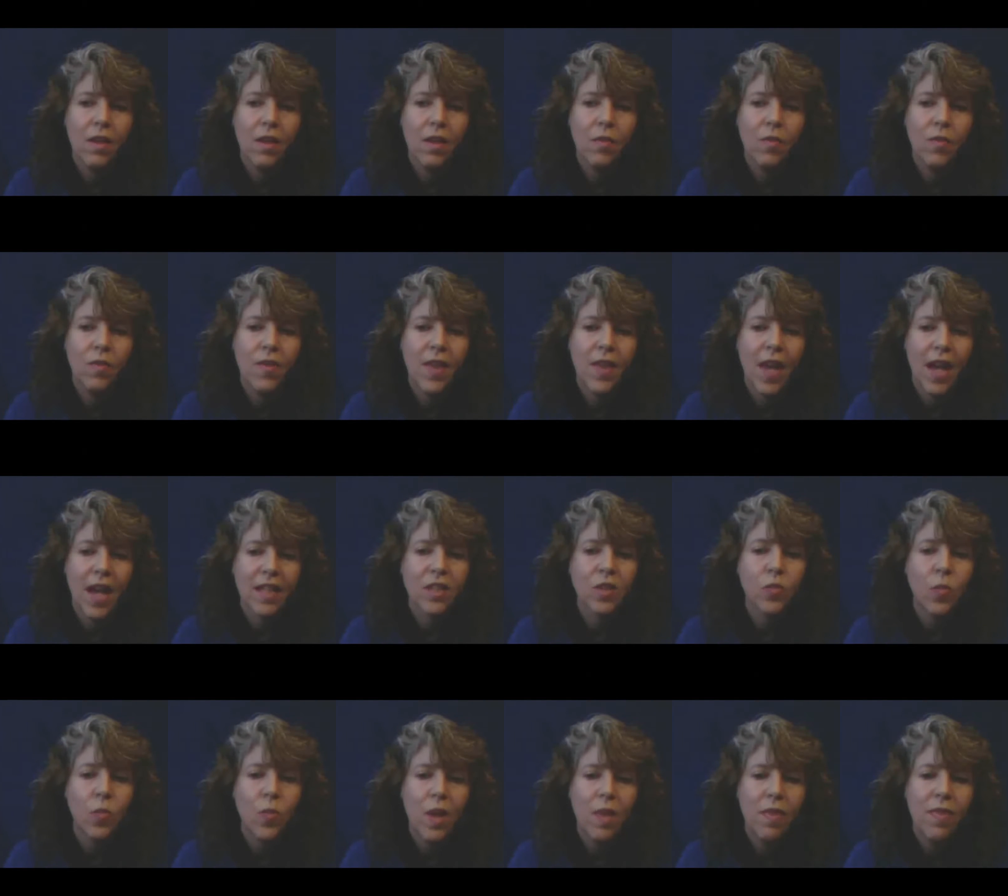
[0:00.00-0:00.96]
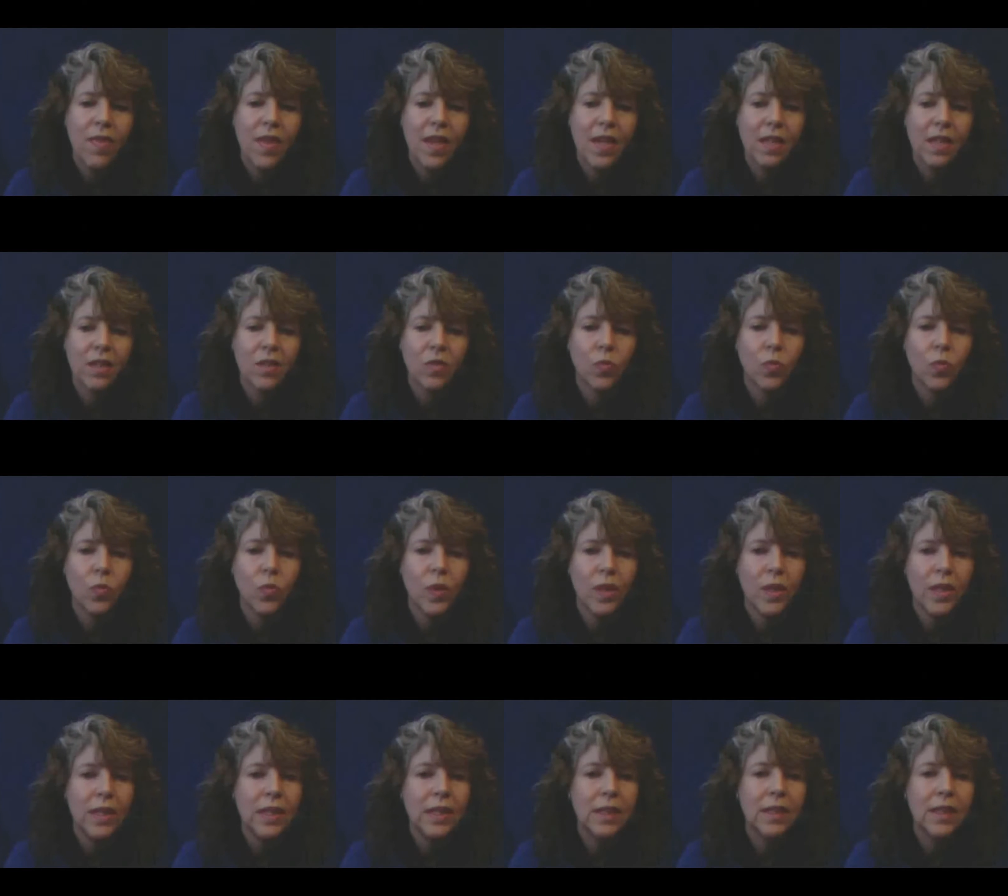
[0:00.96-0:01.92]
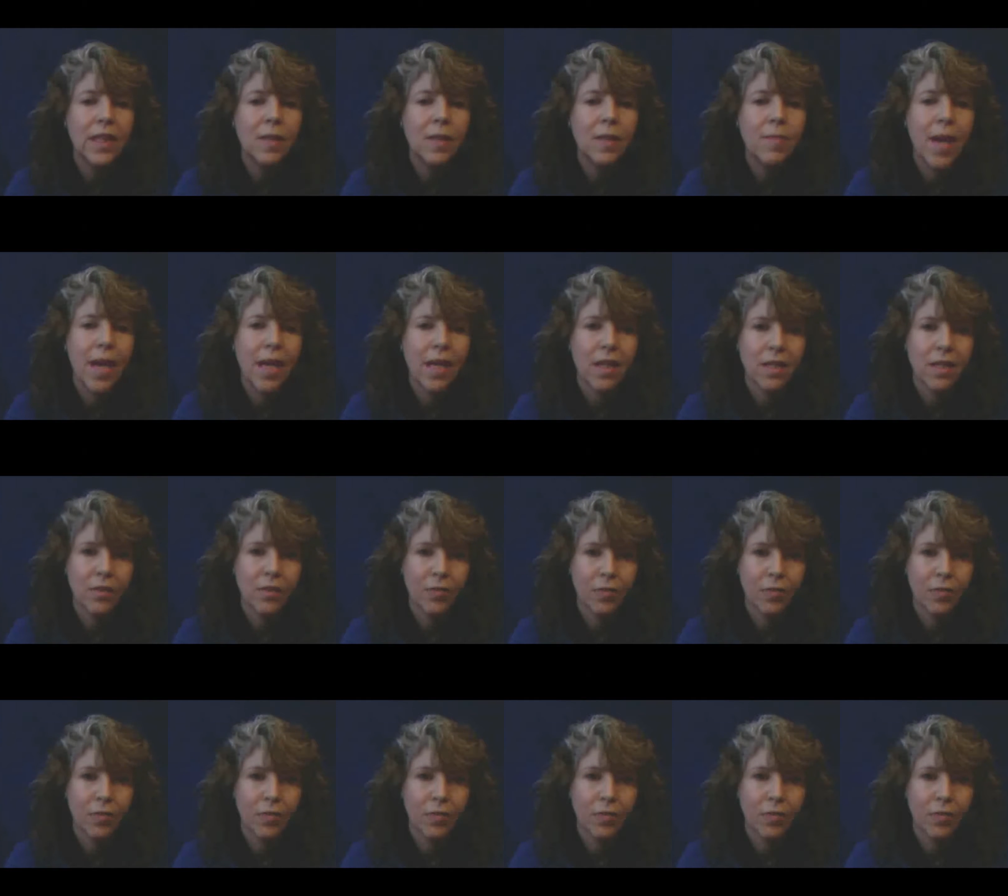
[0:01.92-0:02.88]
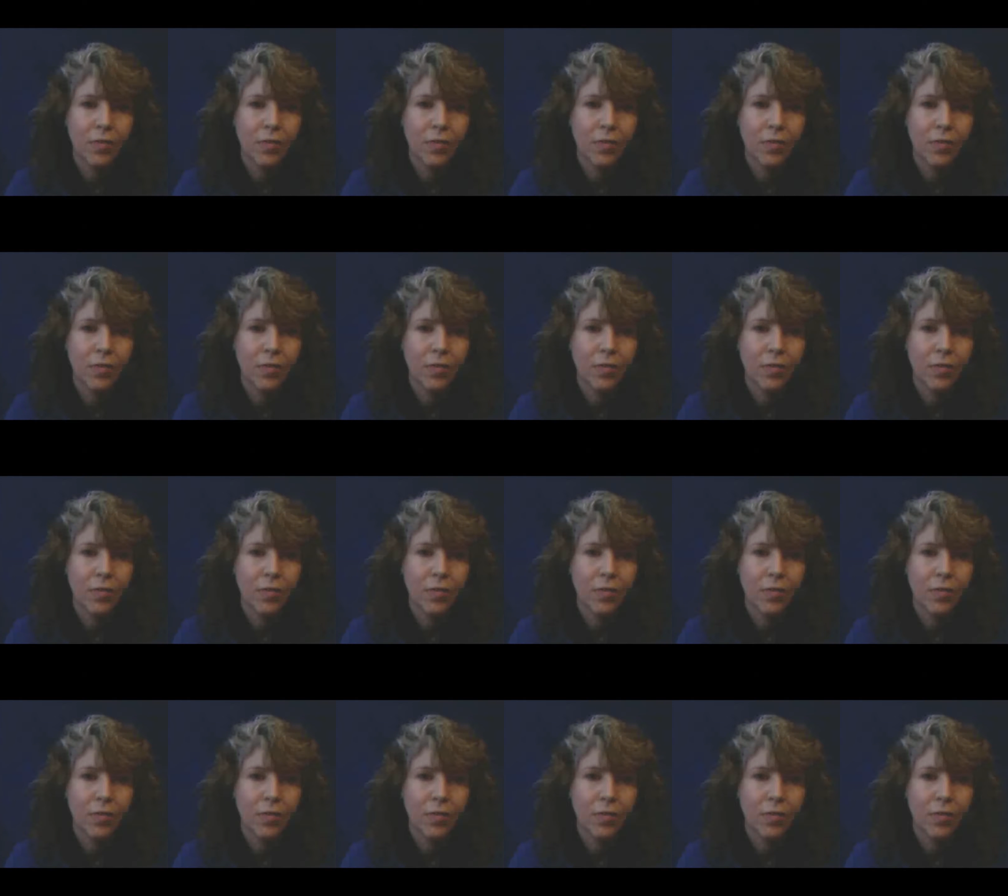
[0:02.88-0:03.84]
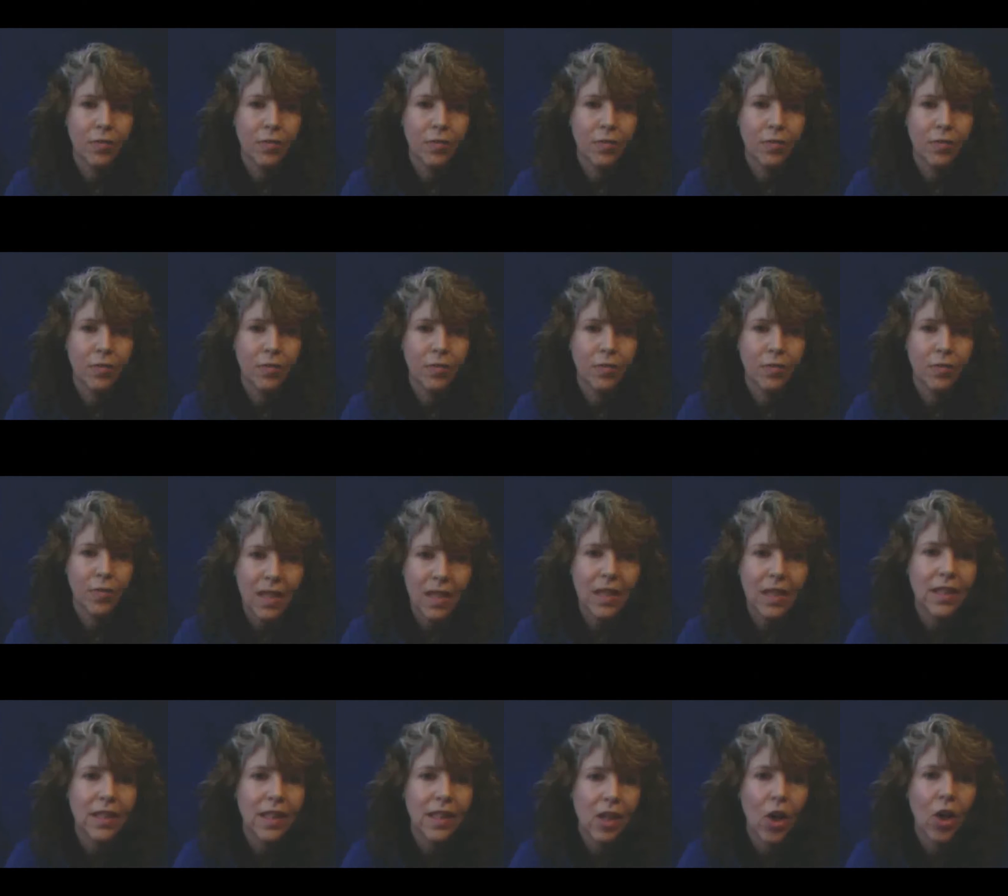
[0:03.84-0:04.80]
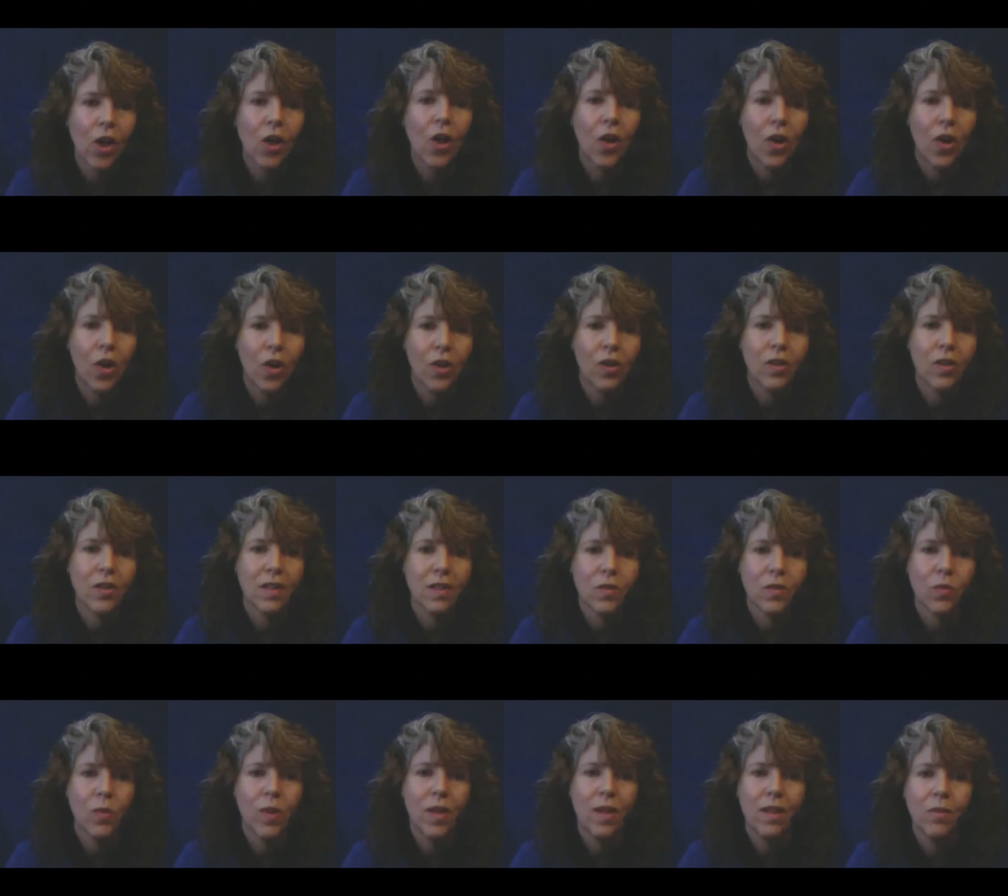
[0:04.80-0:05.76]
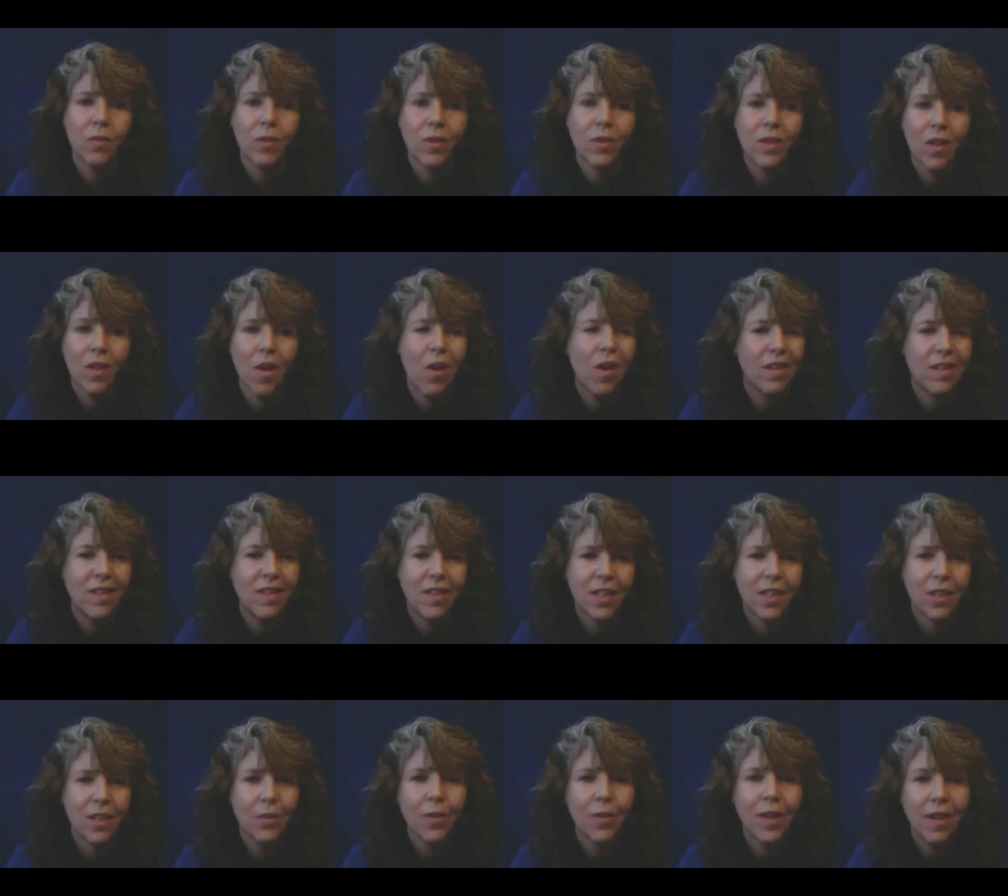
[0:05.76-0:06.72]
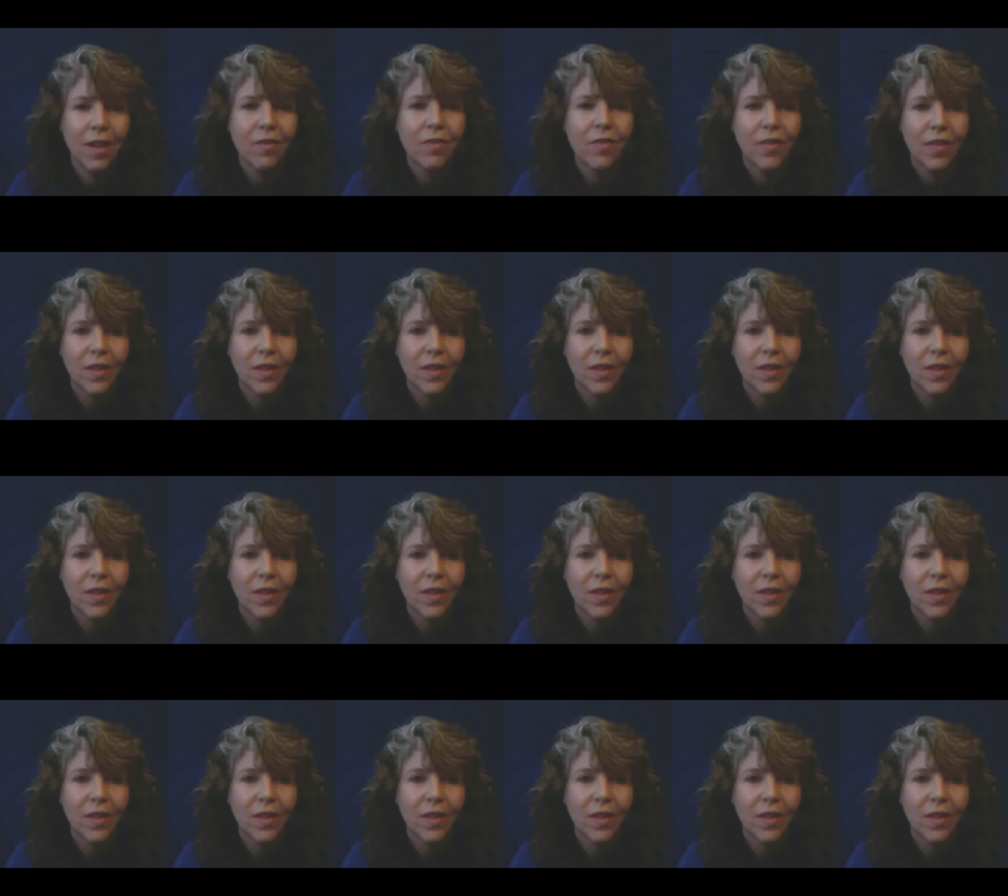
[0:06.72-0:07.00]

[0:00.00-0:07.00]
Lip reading: that's when things really make a difference, and when the almost miraculous healing occurs is when it was all intuitive.